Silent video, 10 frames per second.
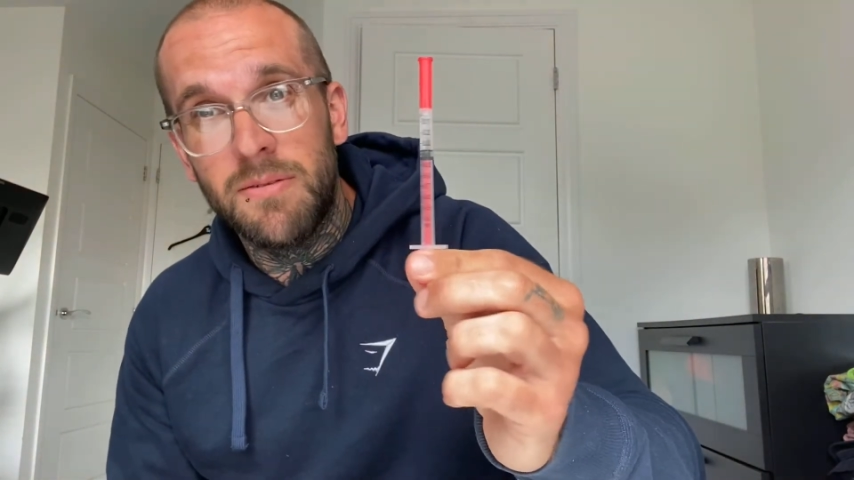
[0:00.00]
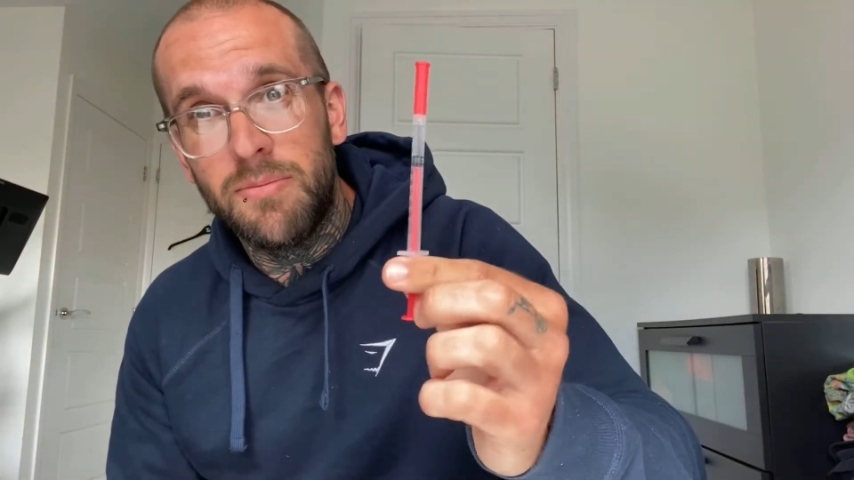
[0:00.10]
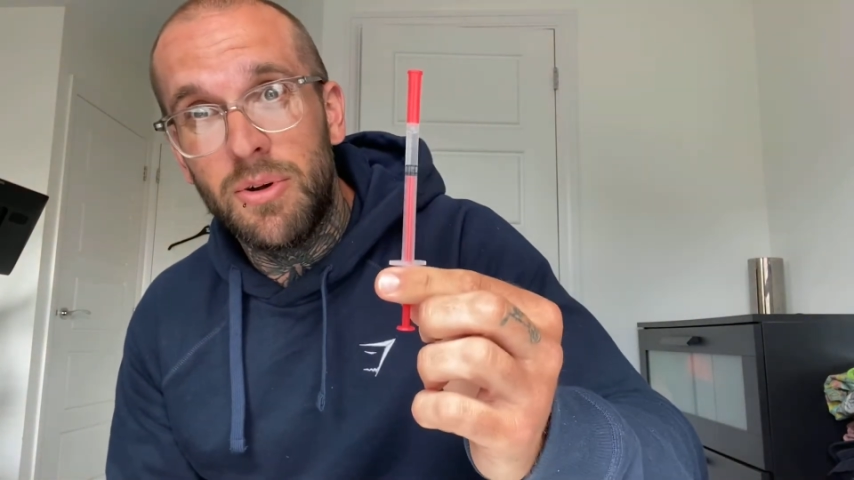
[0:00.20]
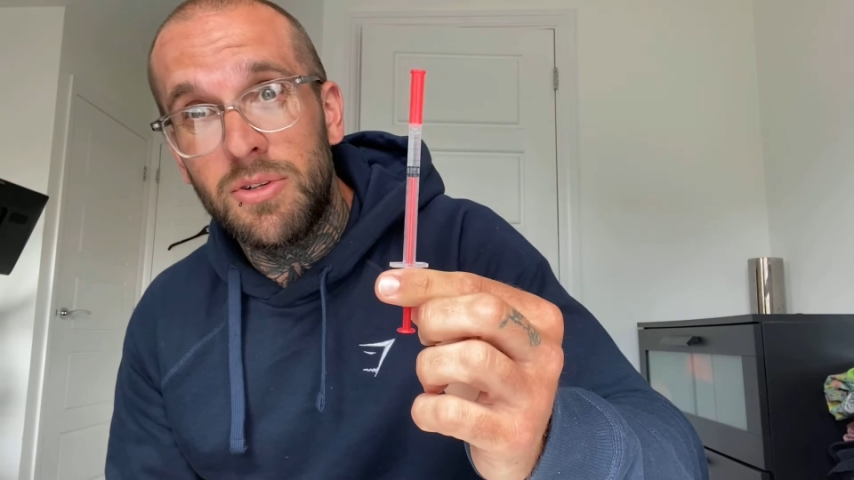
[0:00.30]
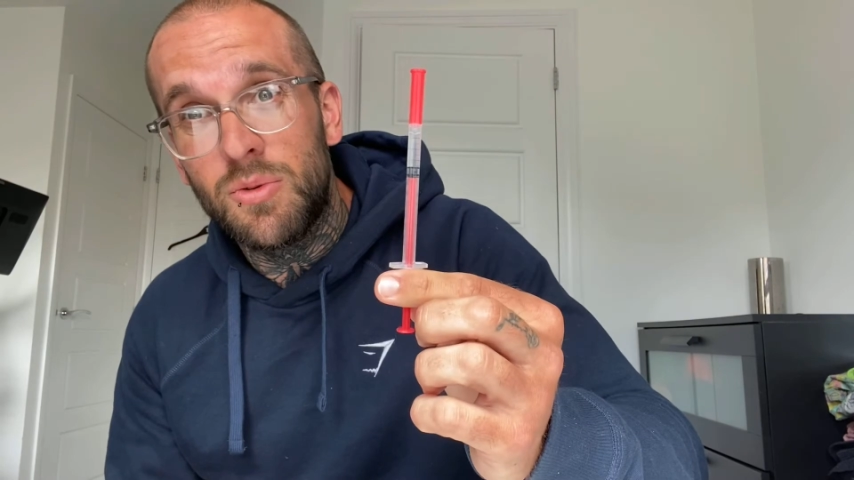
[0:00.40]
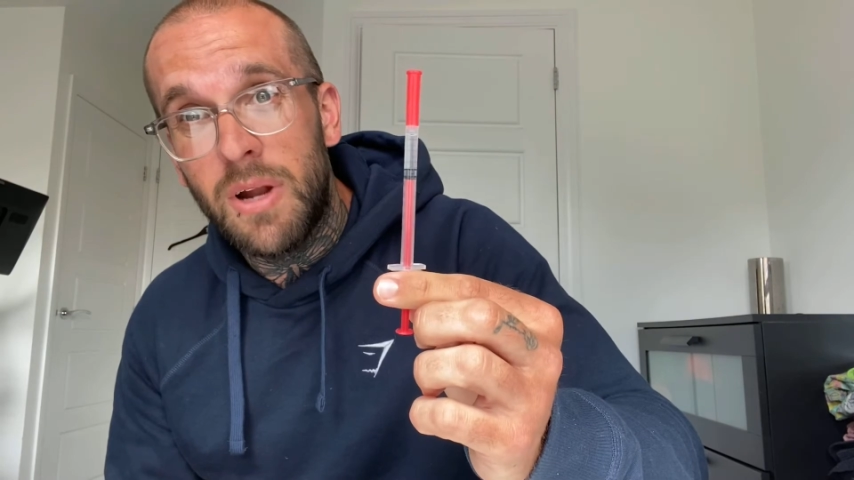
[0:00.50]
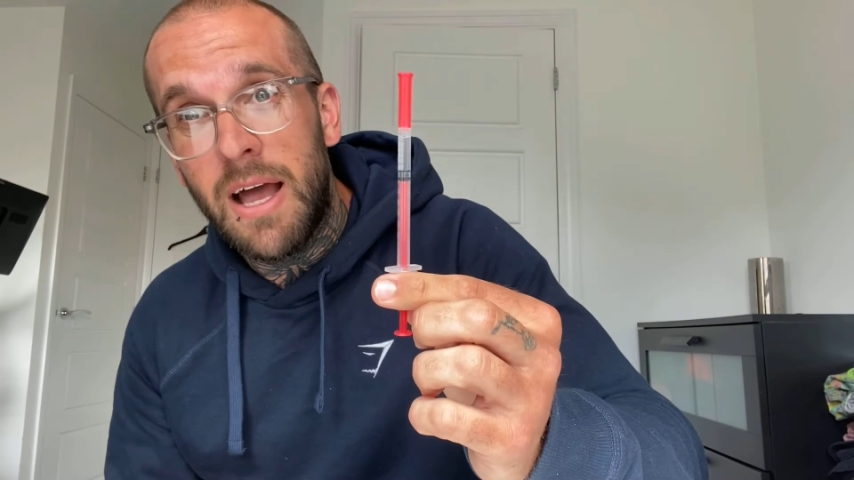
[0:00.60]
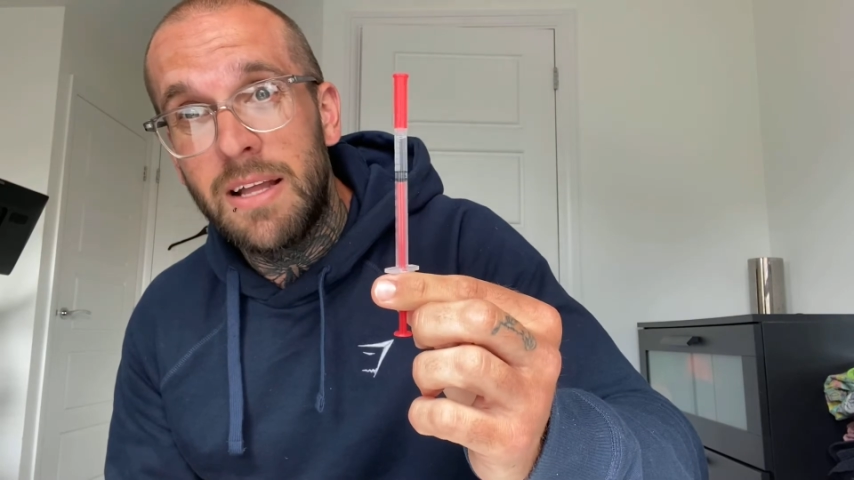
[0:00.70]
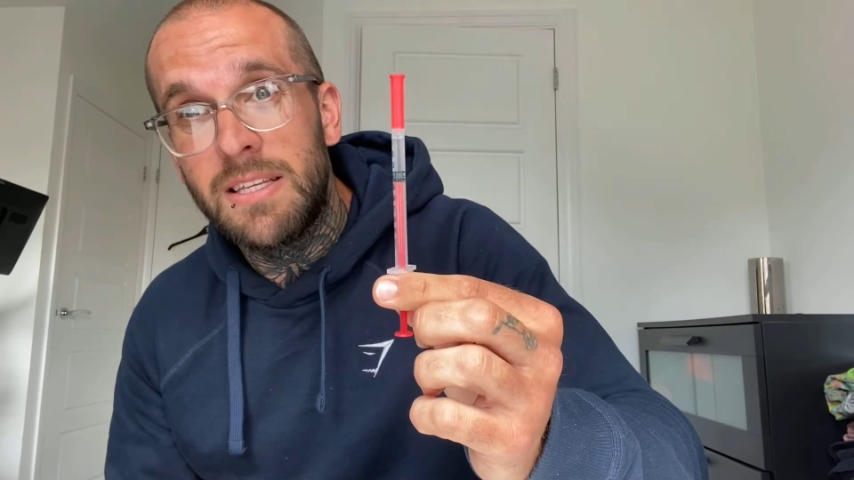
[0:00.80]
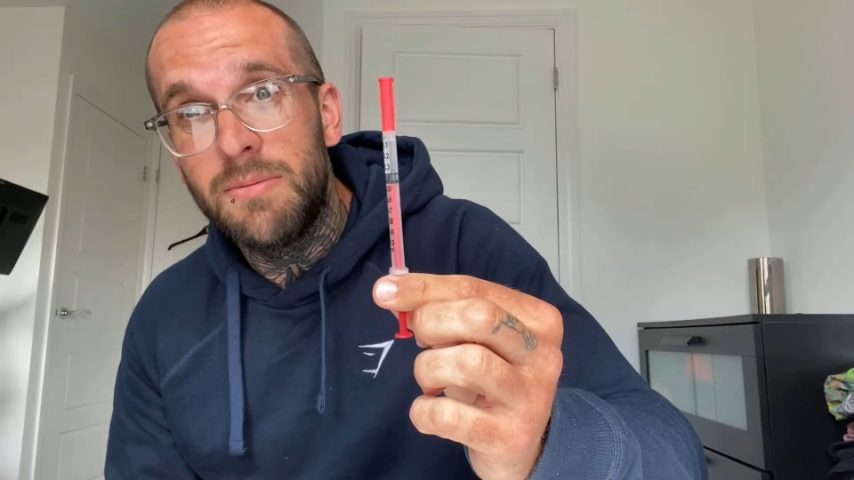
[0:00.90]
push all
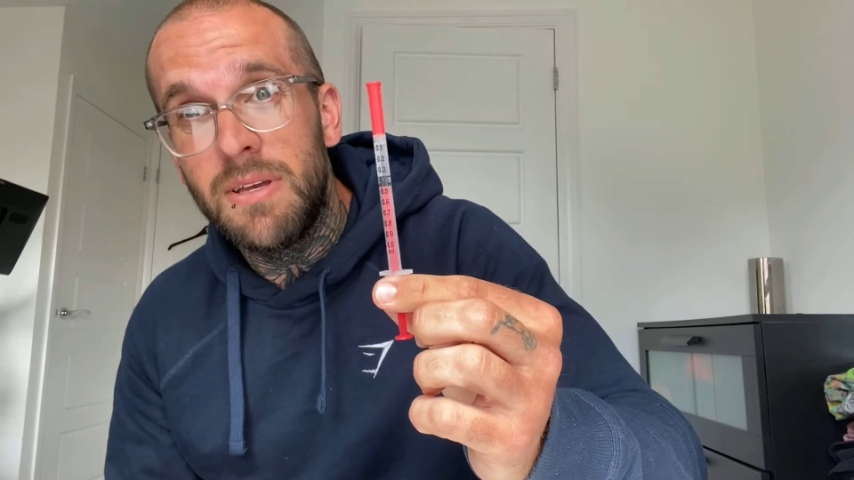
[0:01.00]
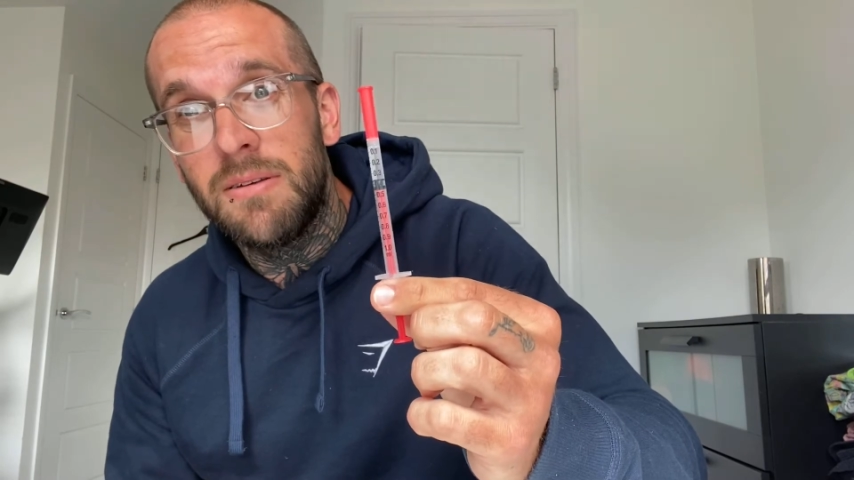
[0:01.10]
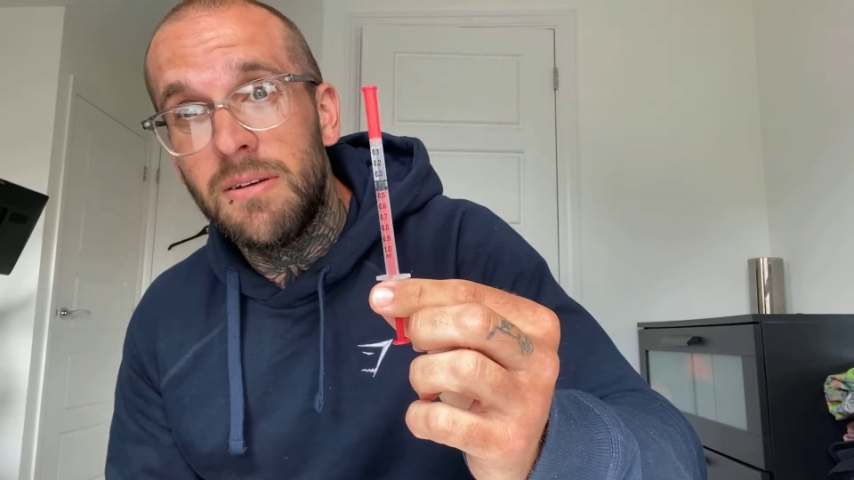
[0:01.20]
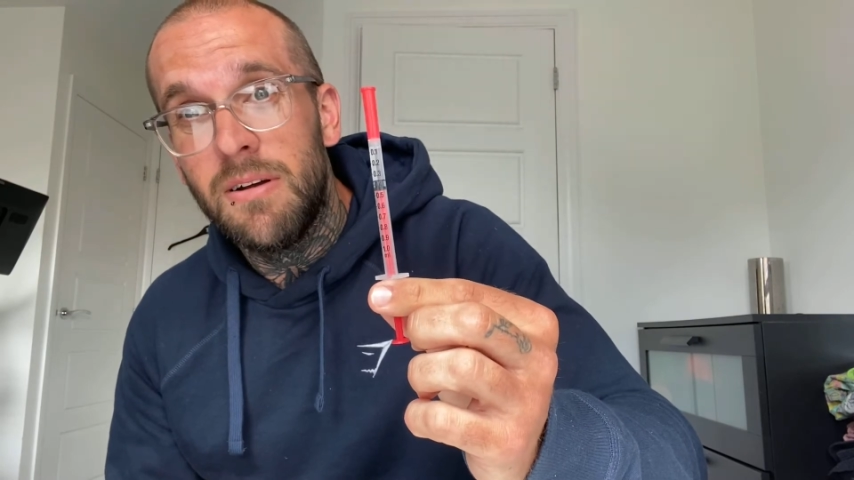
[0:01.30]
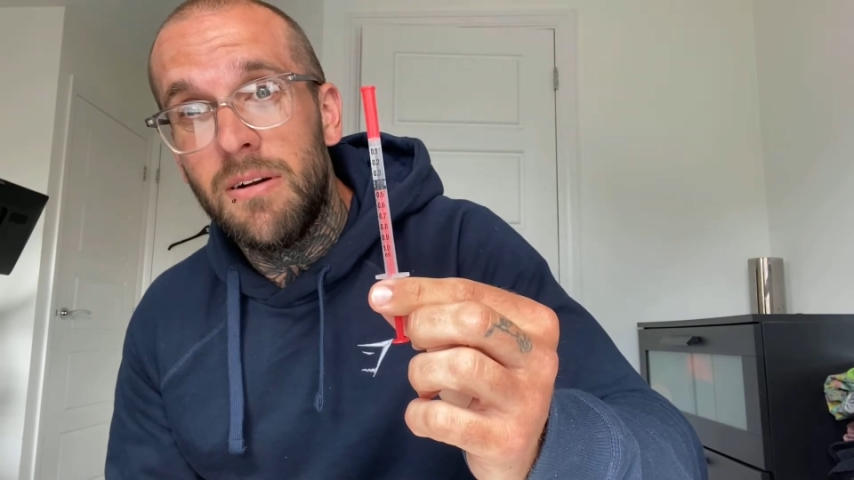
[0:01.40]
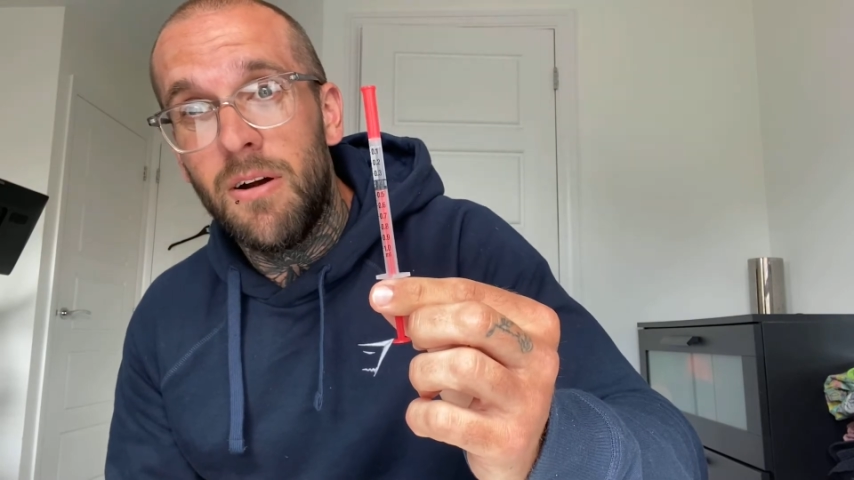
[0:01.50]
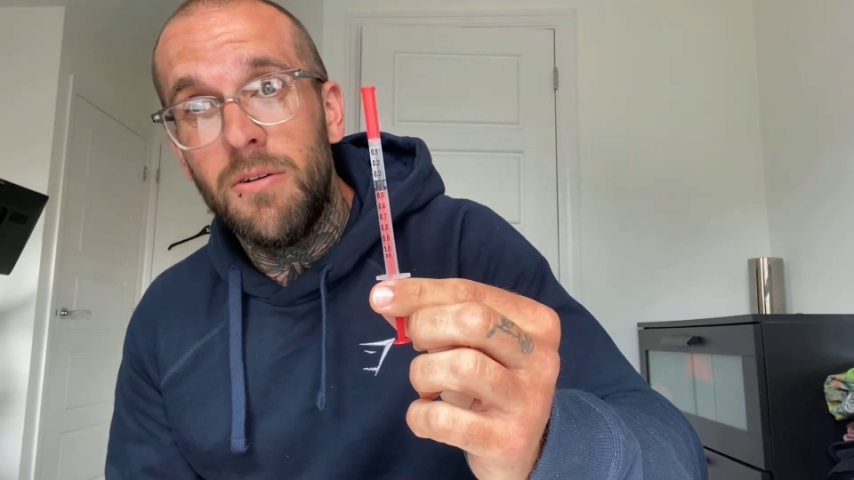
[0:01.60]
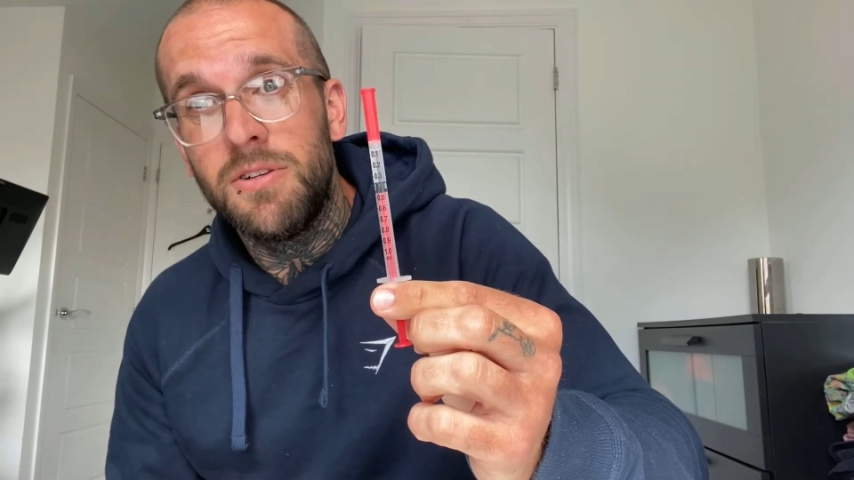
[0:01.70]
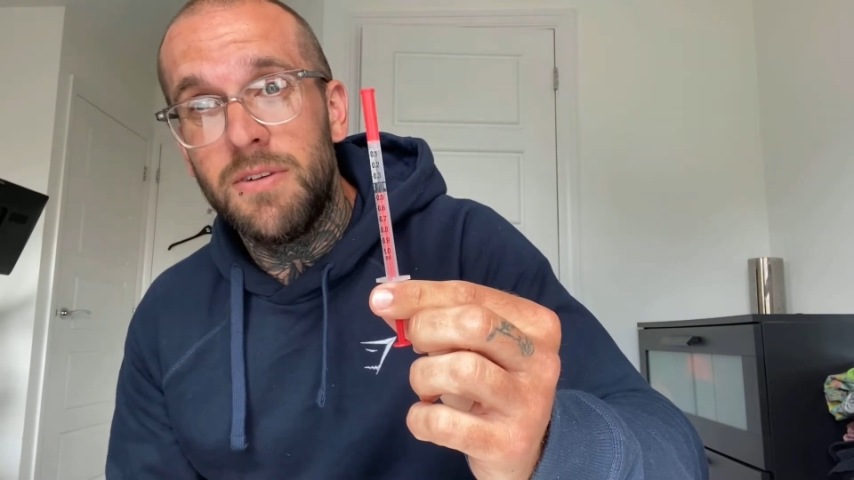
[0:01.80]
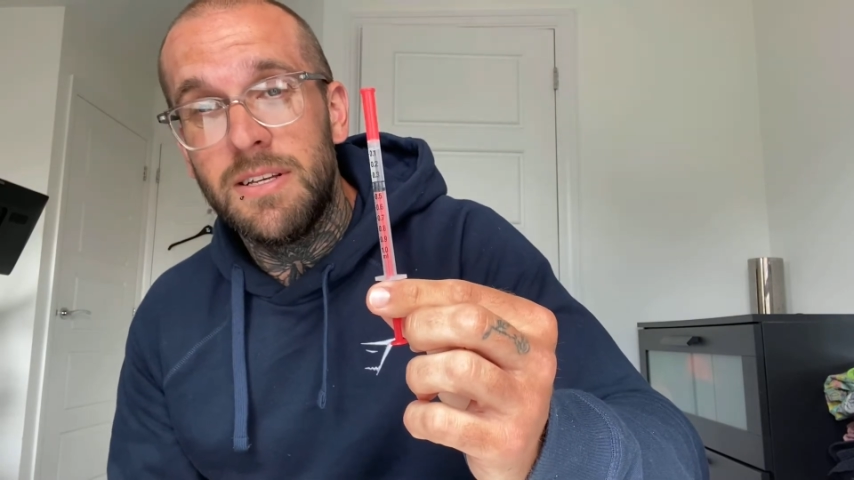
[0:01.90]
that into me
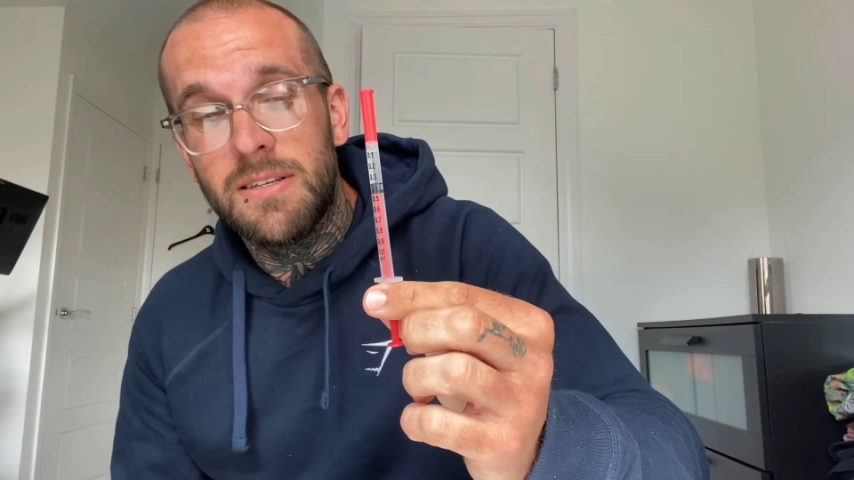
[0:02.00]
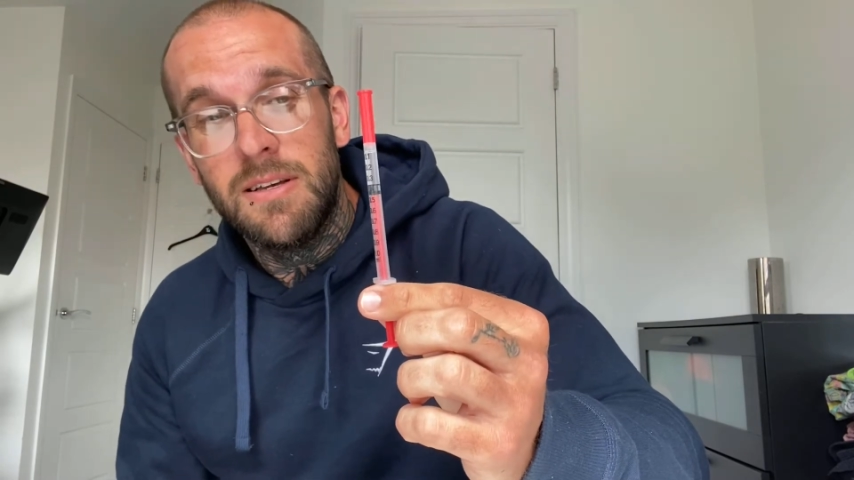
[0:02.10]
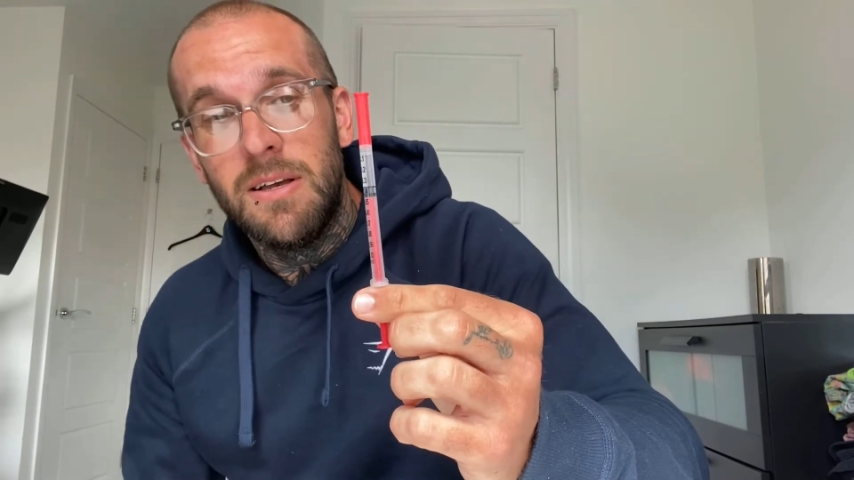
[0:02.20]
arteries.